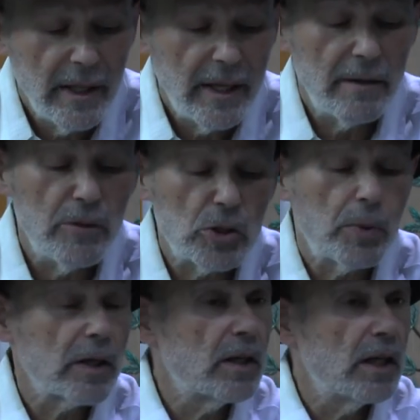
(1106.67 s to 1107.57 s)
and a
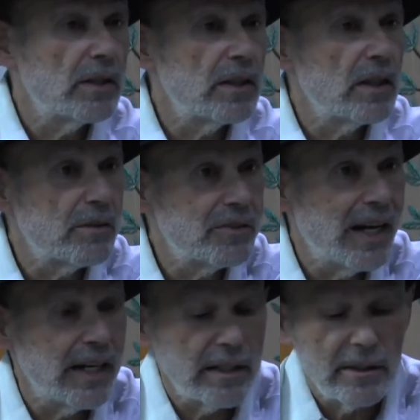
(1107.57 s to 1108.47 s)
Mispar Katan of
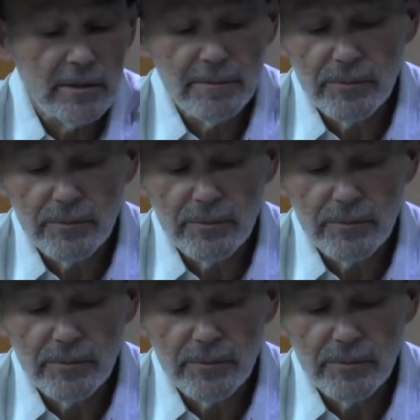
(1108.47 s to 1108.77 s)
9.